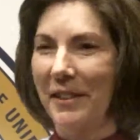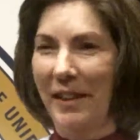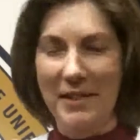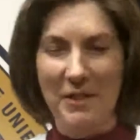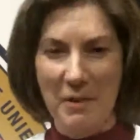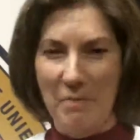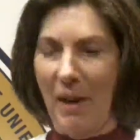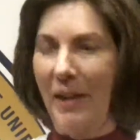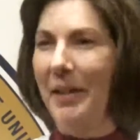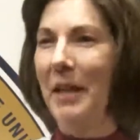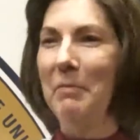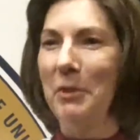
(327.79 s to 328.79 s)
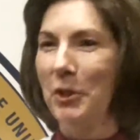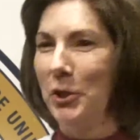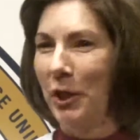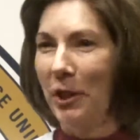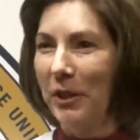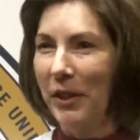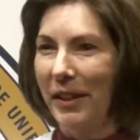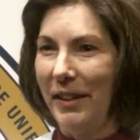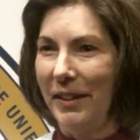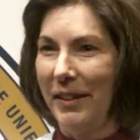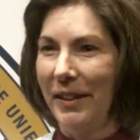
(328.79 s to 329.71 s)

And I said, my name is Sherry.